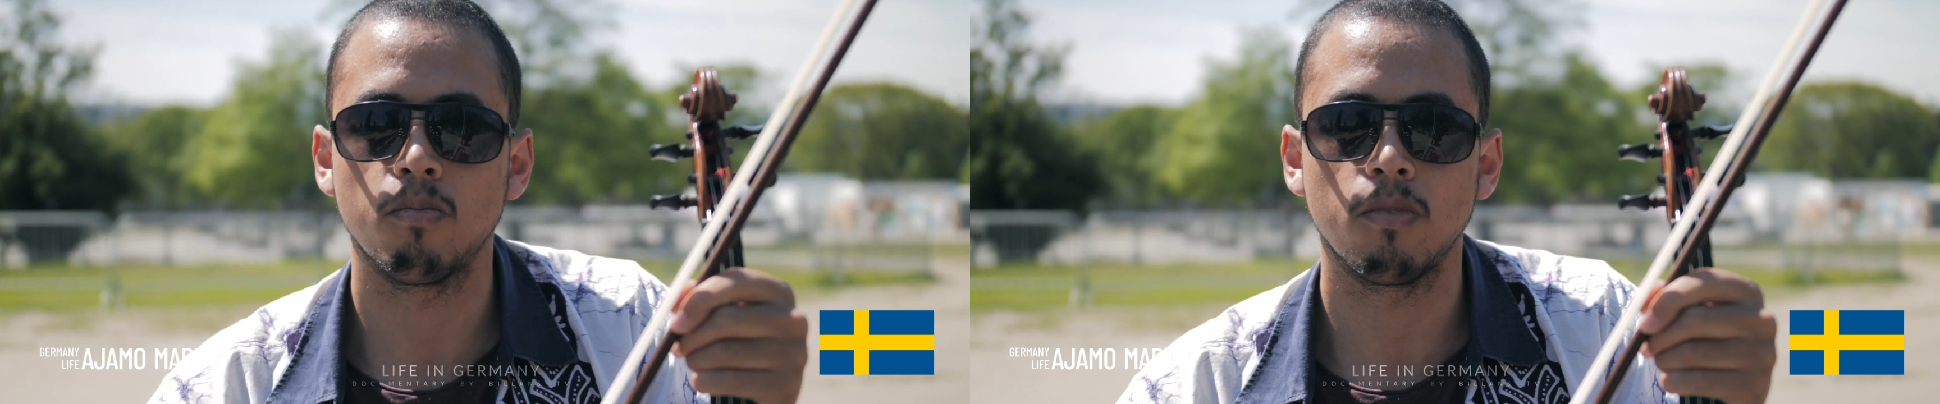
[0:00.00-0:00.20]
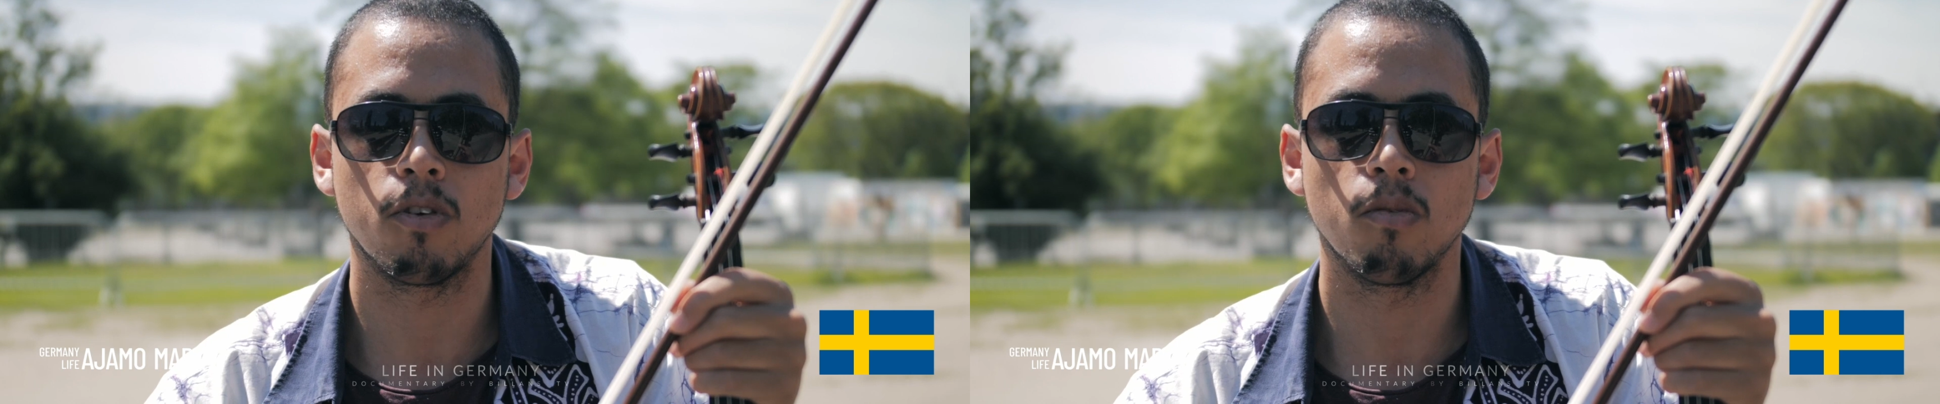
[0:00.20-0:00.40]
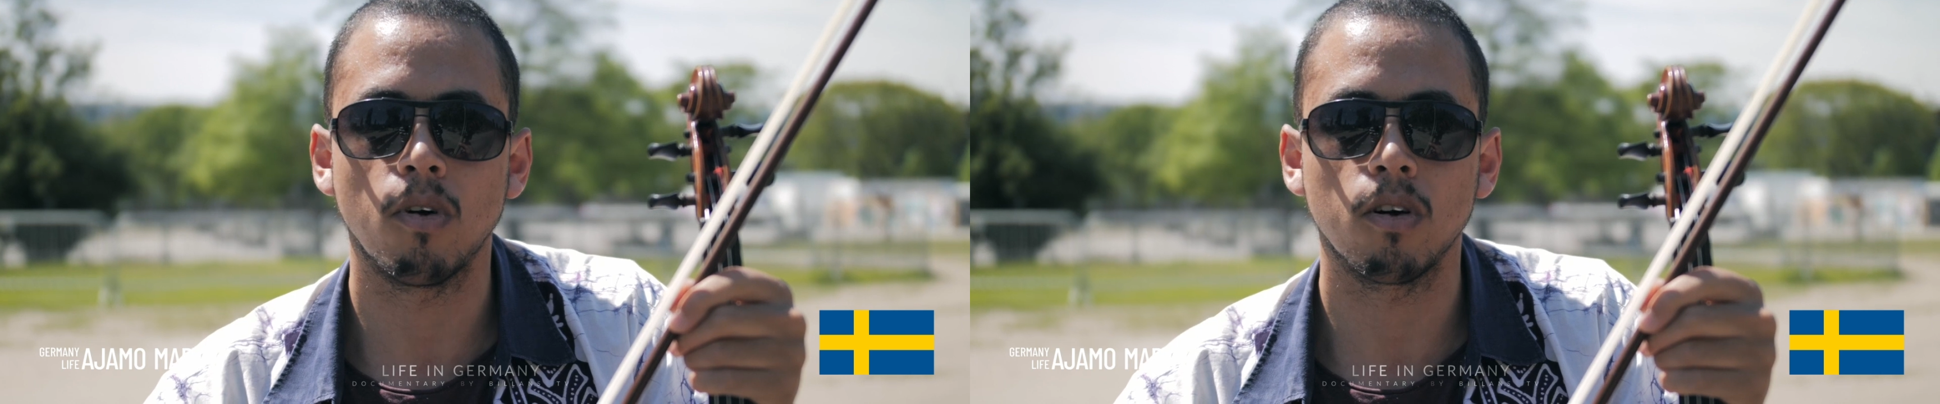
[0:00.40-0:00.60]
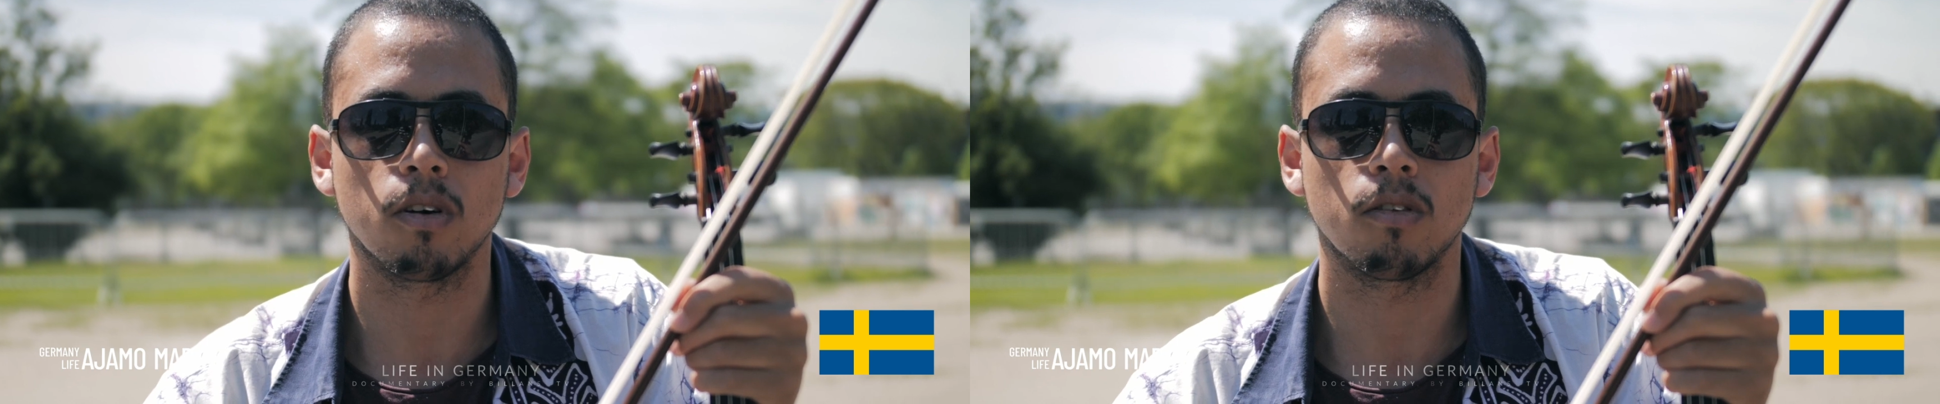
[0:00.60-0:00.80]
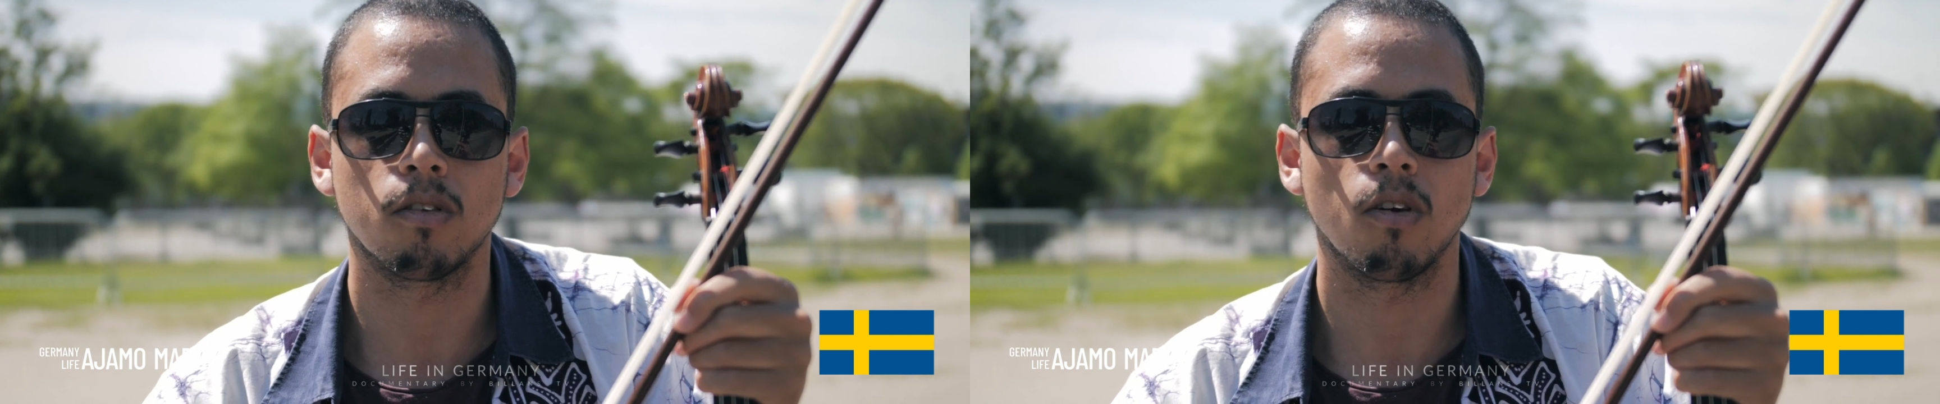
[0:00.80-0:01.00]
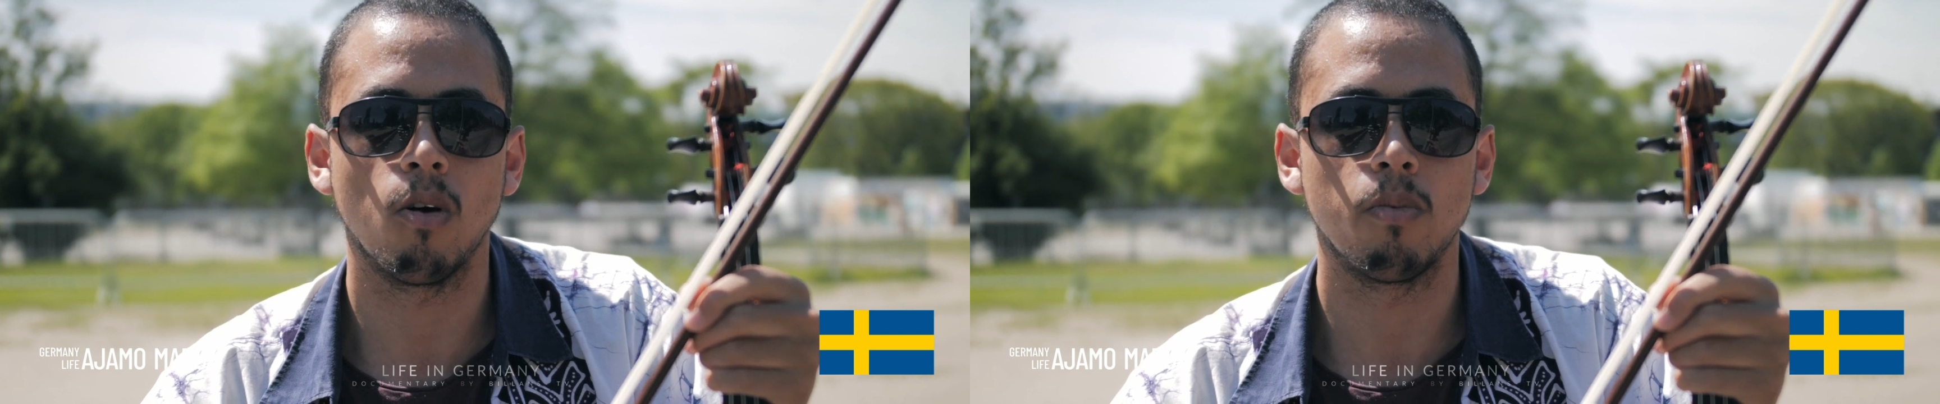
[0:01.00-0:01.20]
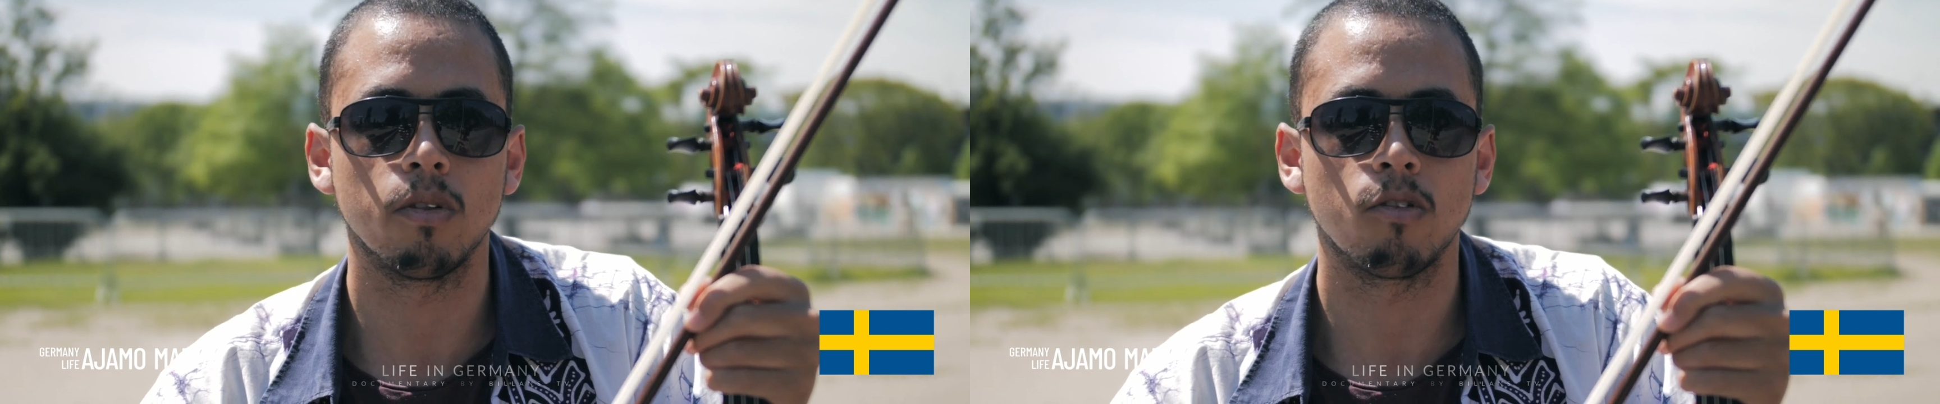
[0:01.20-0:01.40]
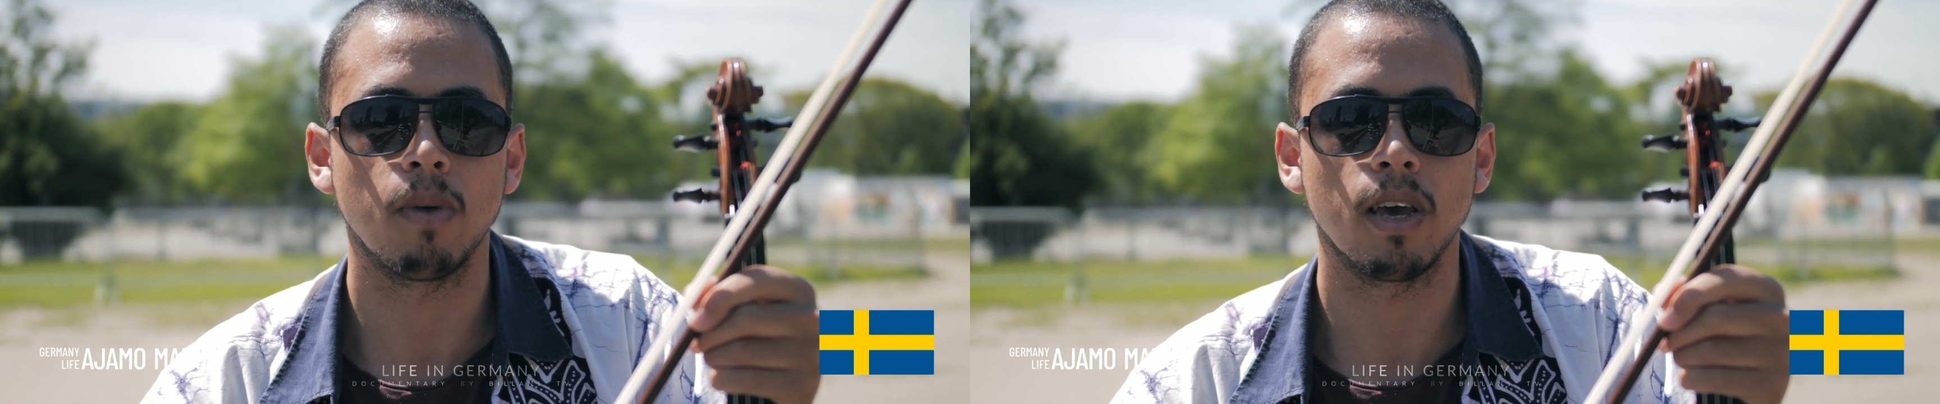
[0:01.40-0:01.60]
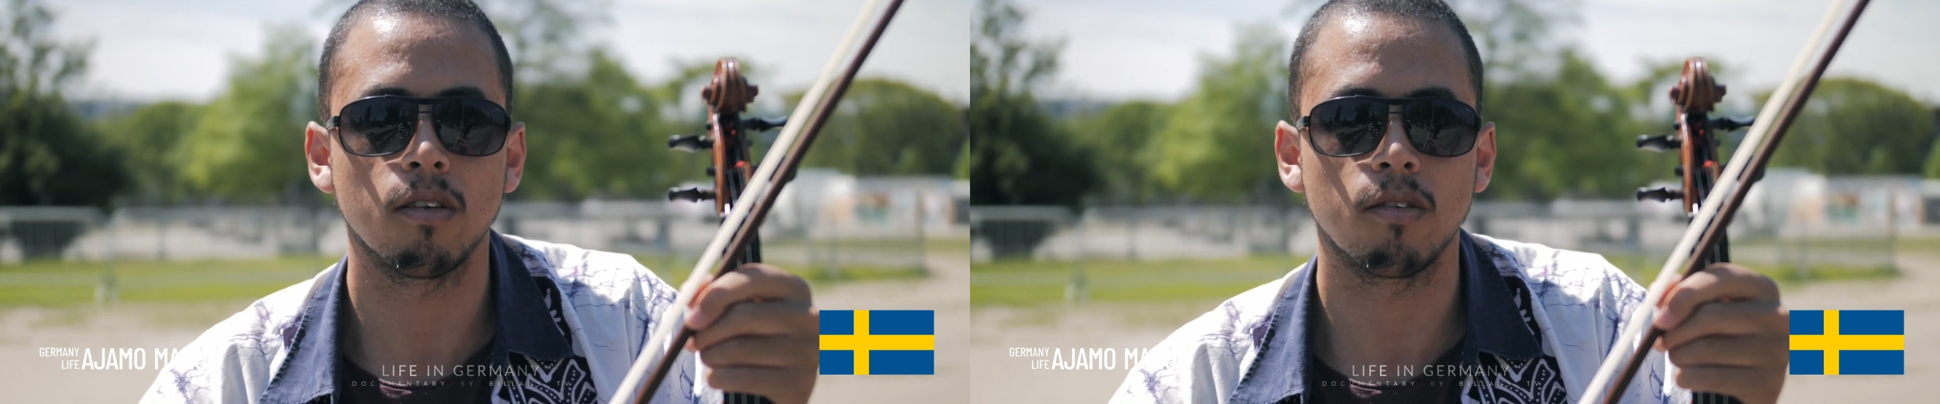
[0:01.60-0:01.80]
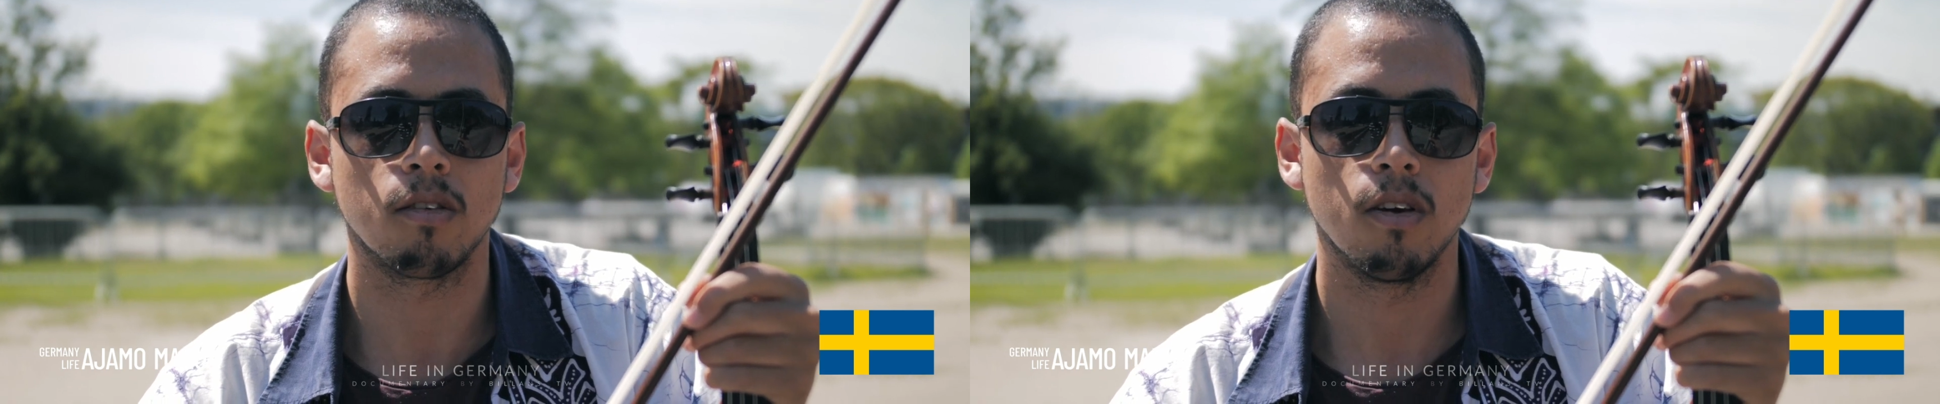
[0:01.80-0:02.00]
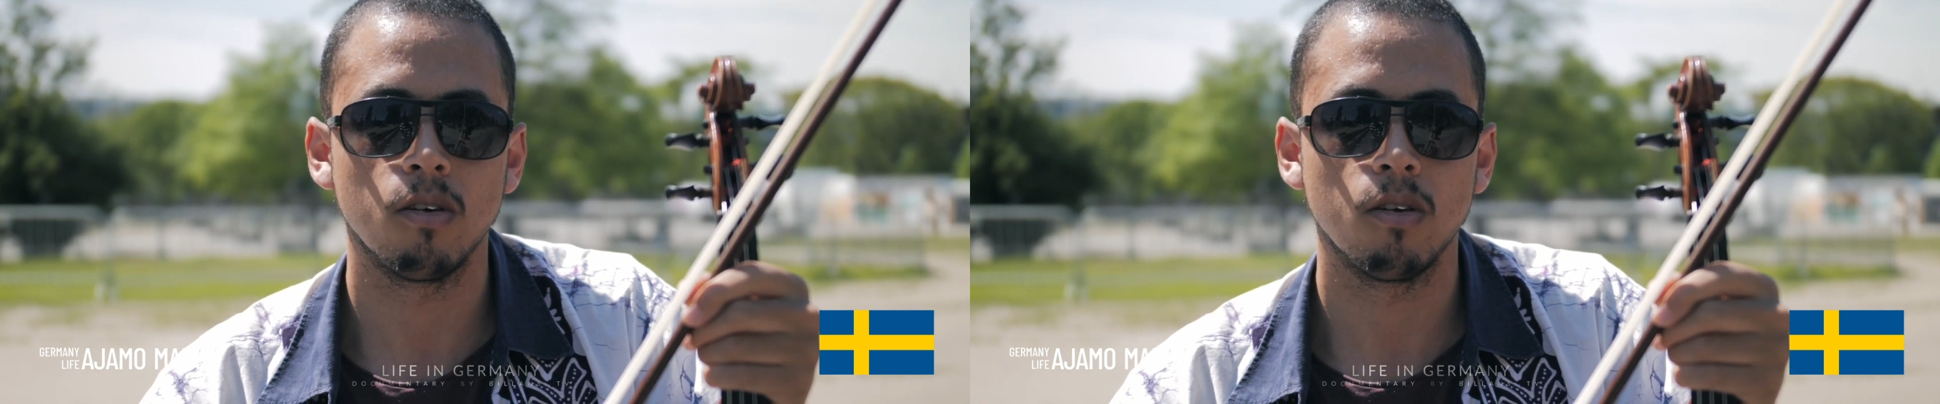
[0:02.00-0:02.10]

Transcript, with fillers: humongous open space,